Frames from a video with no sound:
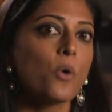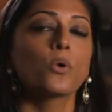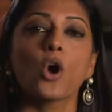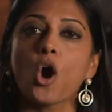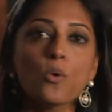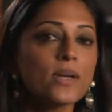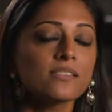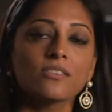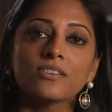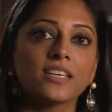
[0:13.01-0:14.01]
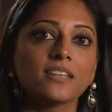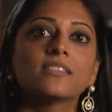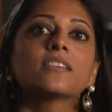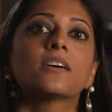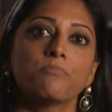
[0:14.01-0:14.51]
we're always looking
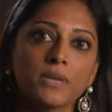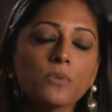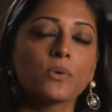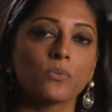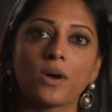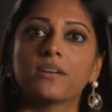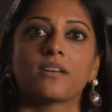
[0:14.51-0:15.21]
to compete with one